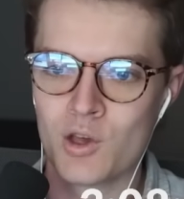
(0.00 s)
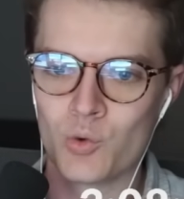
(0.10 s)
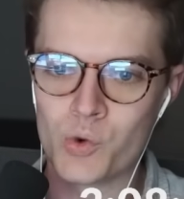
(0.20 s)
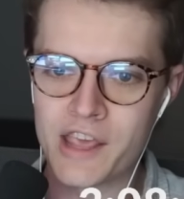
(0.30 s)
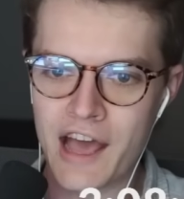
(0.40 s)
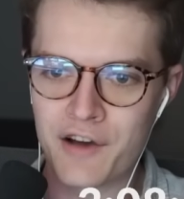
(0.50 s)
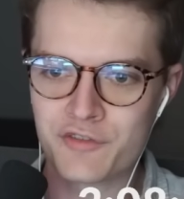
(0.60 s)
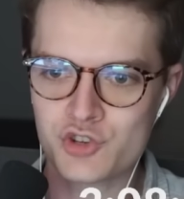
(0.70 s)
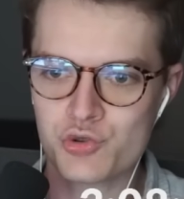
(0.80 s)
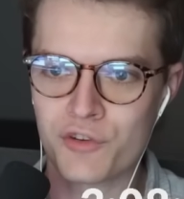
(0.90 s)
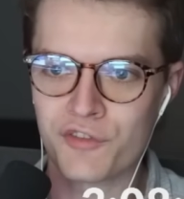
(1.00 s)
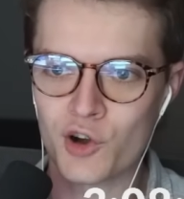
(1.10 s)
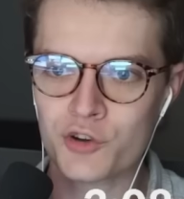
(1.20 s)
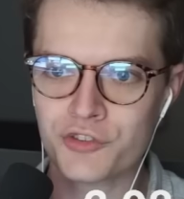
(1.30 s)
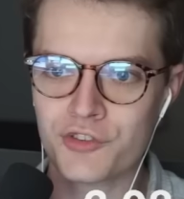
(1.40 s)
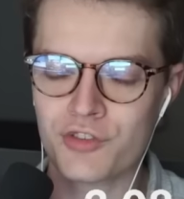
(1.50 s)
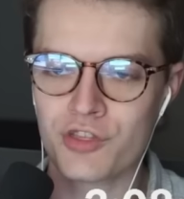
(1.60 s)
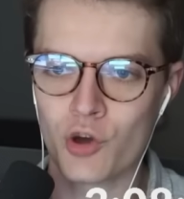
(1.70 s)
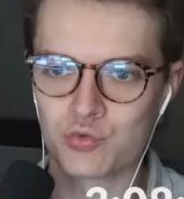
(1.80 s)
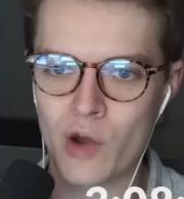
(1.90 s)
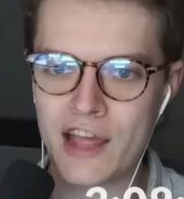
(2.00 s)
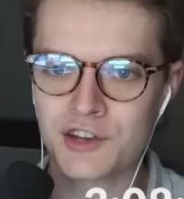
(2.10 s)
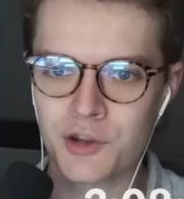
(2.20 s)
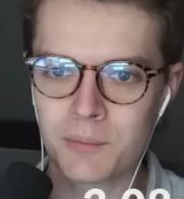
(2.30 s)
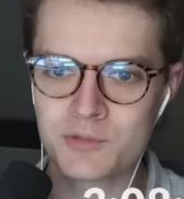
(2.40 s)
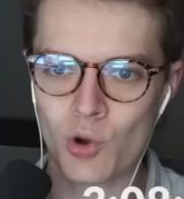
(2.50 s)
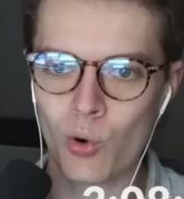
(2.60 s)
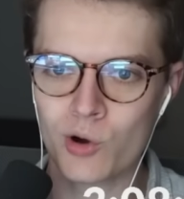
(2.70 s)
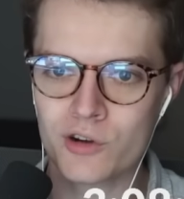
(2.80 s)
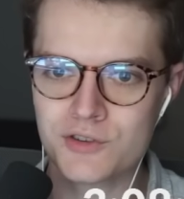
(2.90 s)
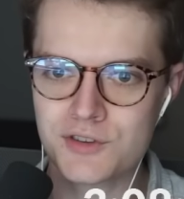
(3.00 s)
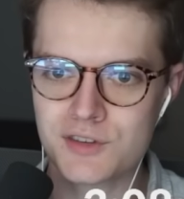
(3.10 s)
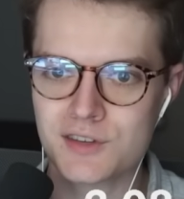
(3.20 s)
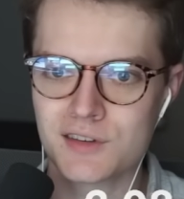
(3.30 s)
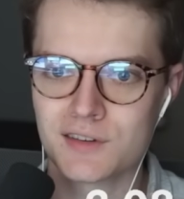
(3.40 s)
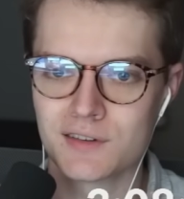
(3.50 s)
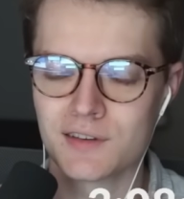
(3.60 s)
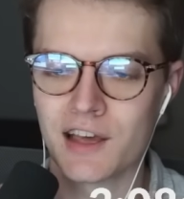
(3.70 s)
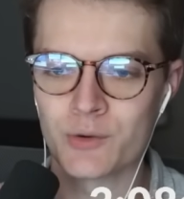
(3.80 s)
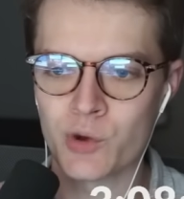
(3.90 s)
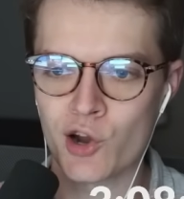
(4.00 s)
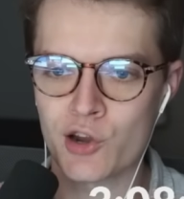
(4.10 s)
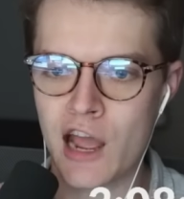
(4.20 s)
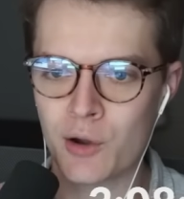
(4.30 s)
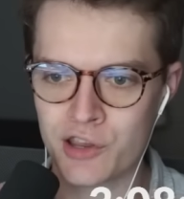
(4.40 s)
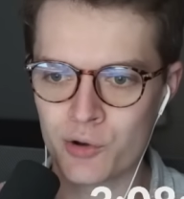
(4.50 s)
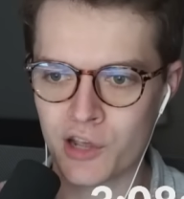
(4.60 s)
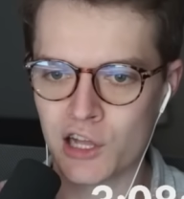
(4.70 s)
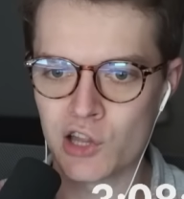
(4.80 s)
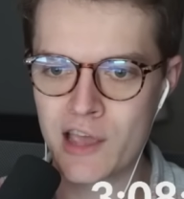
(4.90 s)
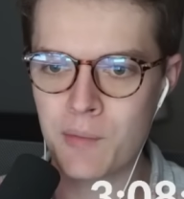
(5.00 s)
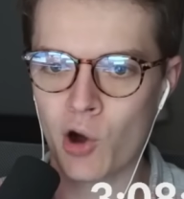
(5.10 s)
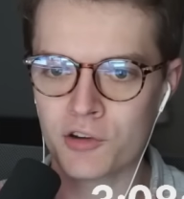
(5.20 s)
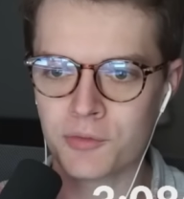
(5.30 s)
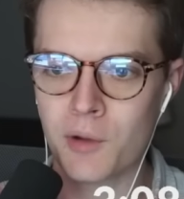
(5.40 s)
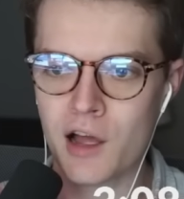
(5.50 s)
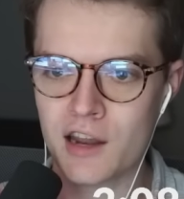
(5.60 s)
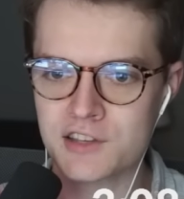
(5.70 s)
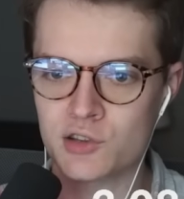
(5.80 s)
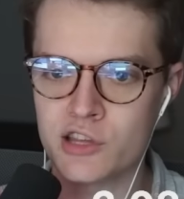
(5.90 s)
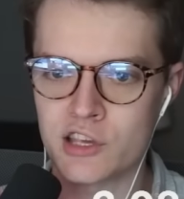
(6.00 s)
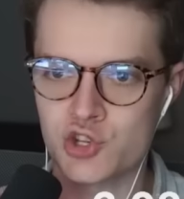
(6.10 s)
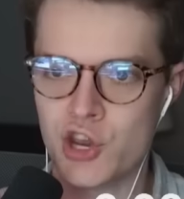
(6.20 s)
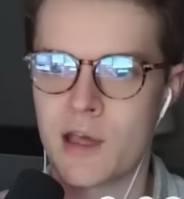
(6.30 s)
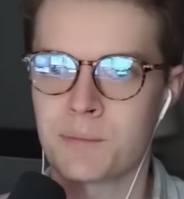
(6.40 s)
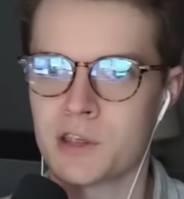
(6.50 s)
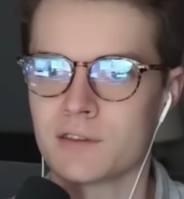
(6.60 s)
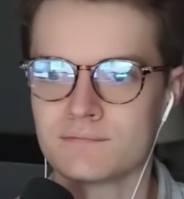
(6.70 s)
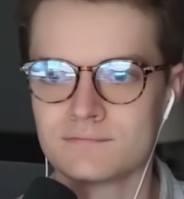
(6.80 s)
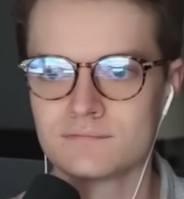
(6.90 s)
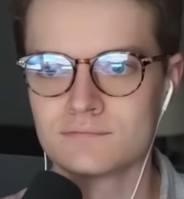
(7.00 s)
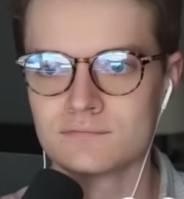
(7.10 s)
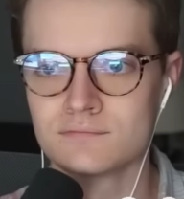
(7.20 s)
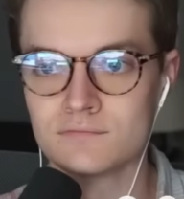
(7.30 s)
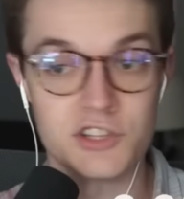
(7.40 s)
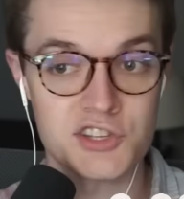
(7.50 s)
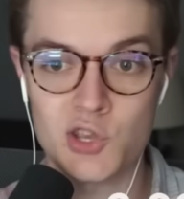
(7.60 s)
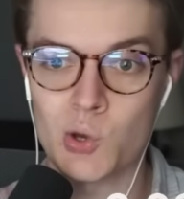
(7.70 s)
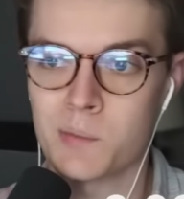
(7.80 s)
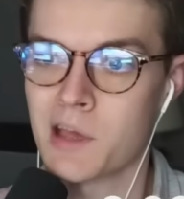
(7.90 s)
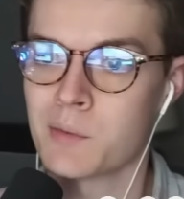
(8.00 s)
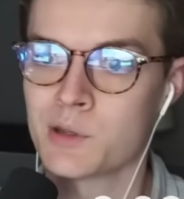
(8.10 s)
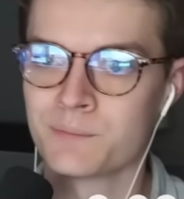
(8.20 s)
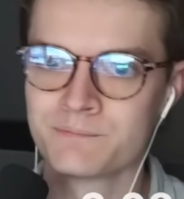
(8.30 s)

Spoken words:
We have traversed the random doors, and we are now here to claim our spot as league champion. Let's do it, baby.